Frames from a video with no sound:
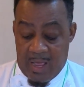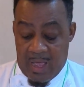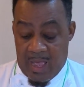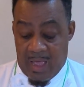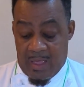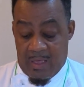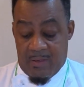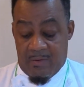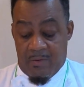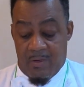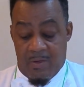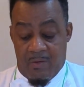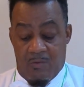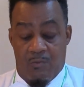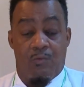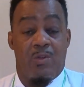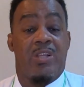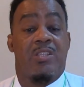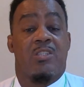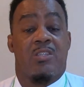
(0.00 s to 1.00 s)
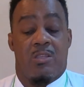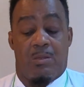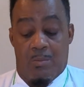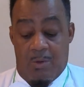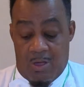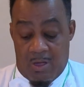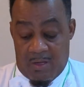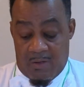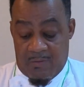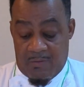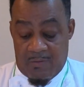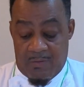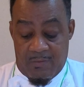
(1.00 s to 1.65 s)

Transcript: I rinse them off.